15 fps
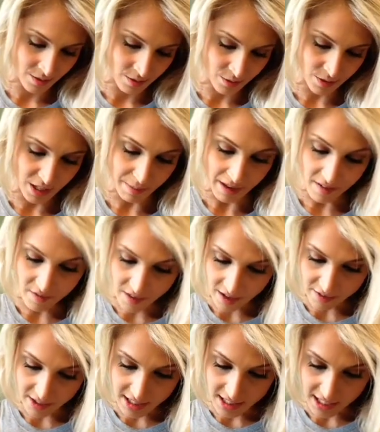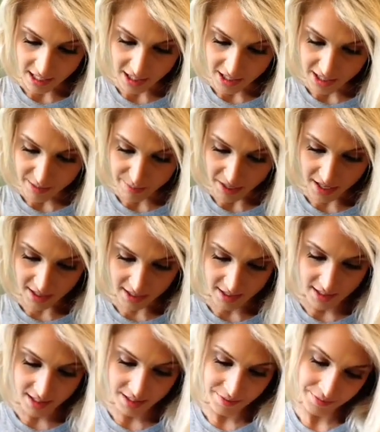one of my favorites out of this
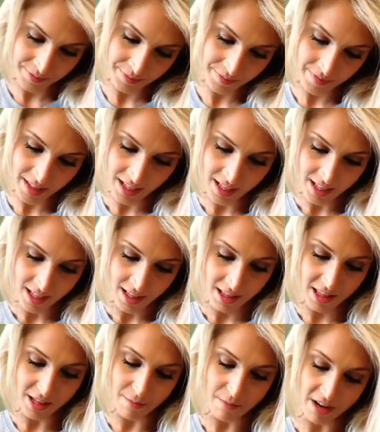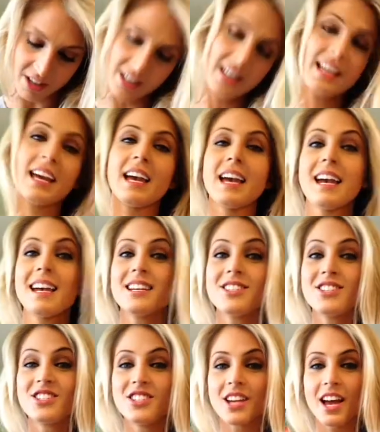box. The Mary Kay
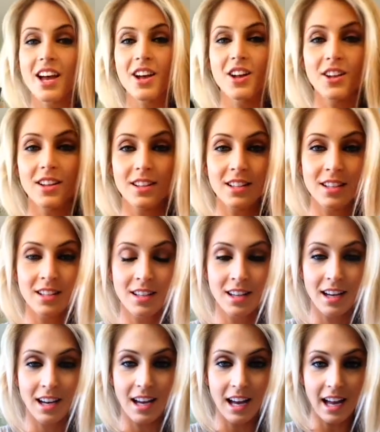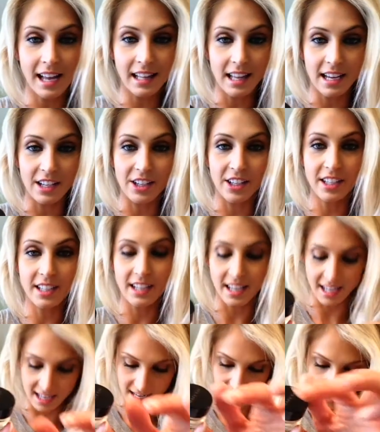Gel Eyeliner
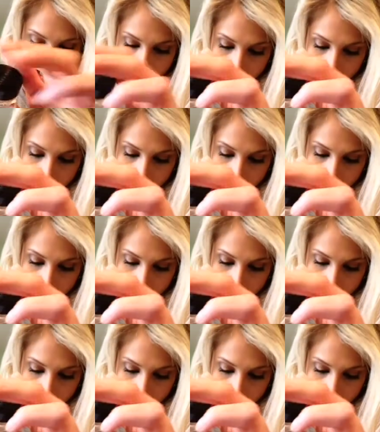in